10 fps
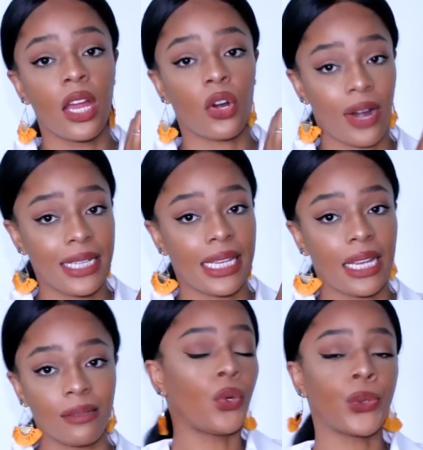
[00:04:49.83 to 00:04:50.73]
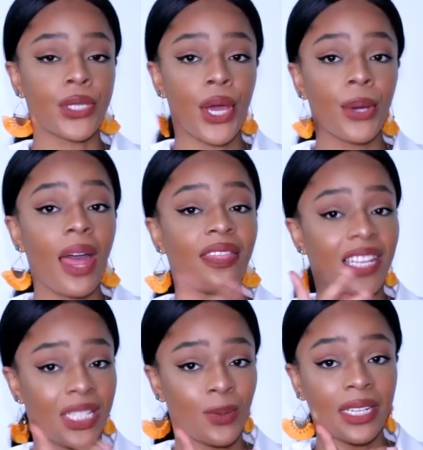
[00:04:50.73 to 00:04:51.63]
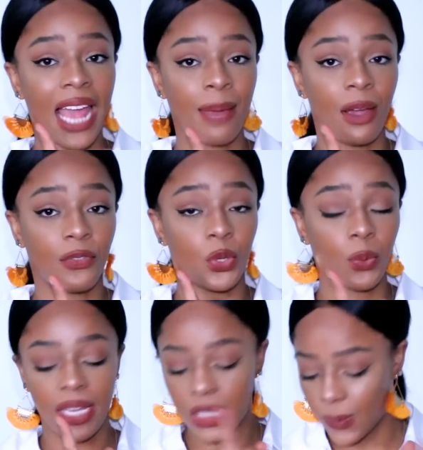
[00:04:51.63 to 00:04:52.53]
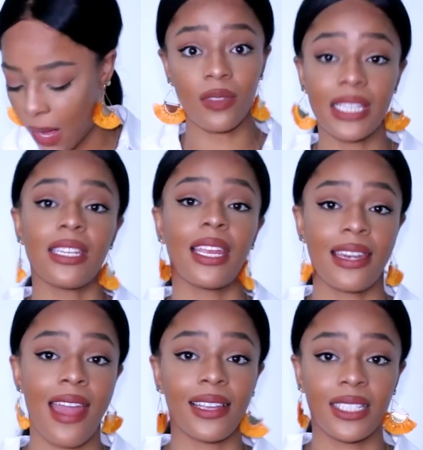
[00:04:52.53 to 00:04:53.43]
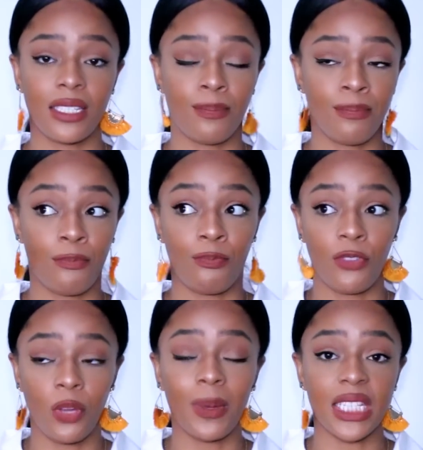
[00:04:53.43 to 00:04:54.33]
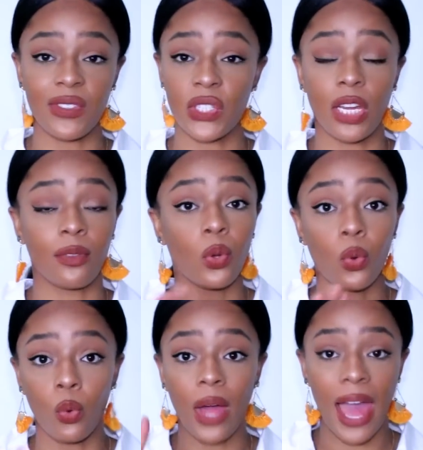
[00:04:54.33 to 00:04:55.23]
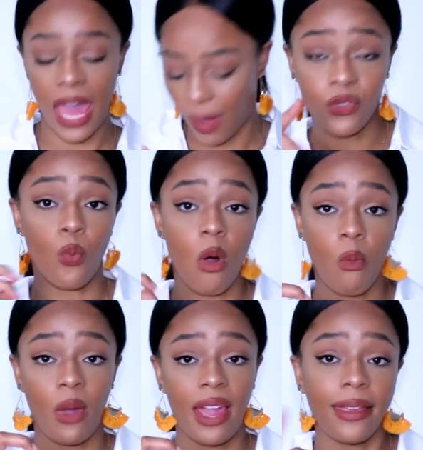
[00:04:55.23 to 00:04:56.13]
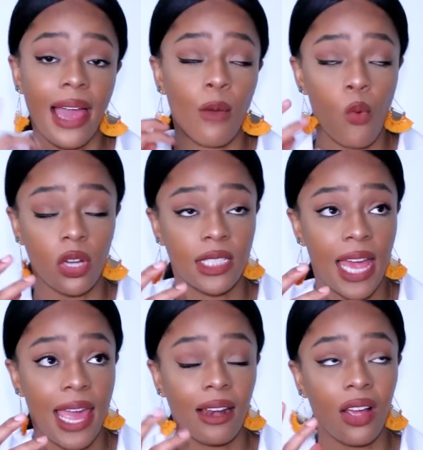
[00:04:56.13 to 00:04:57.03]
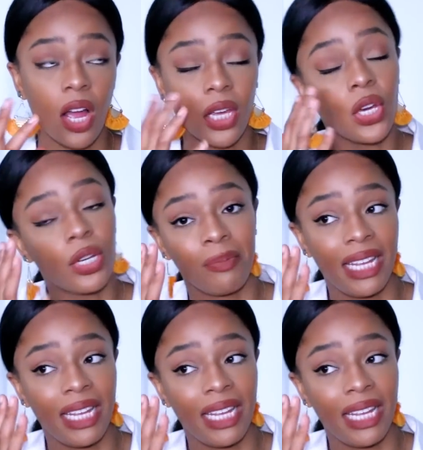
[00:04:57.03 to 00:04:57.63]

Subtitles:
crazy. Also, this one came after a week as well. This like next few bits of stuff all came for 1 week and 1 day. Like, I couldn't